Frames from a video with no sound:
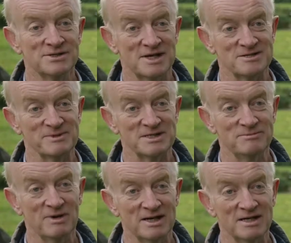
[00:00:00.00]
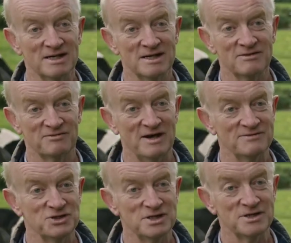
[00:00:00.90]
transmitted by
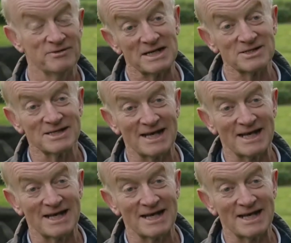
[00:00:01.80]
5G direct to the